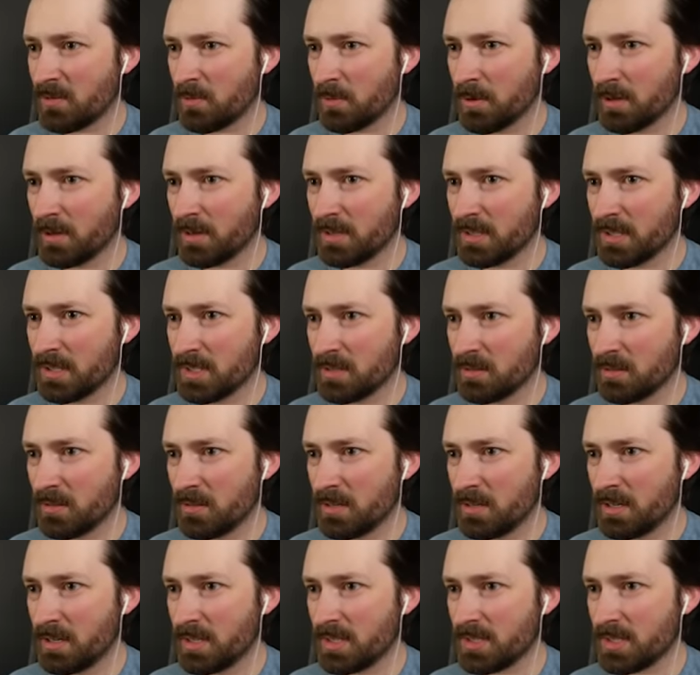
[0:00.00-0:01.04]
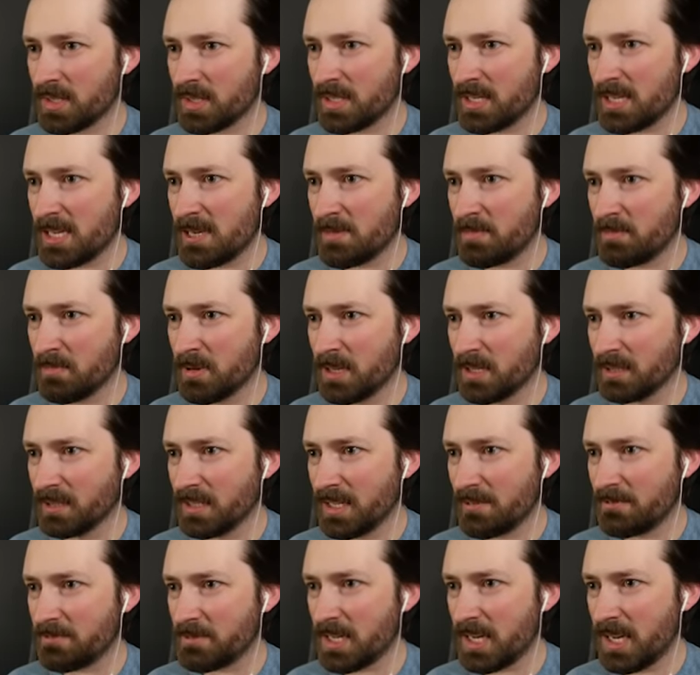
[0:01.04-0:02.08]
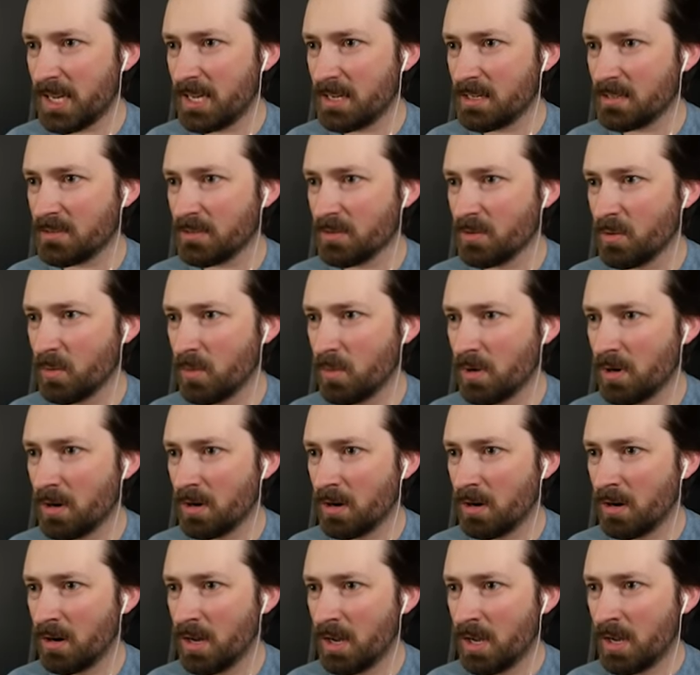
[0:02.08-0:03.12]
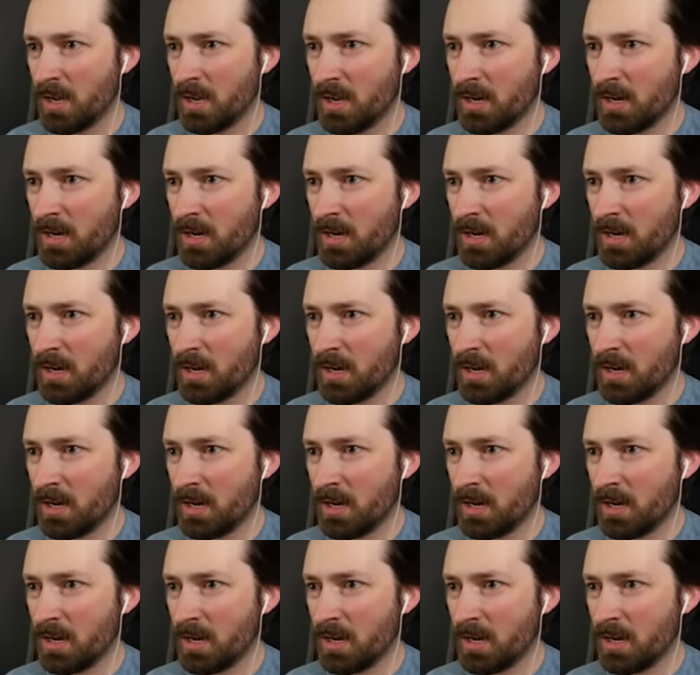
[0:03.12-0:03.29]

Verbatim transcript: where as long as I keep my left hand on the wall,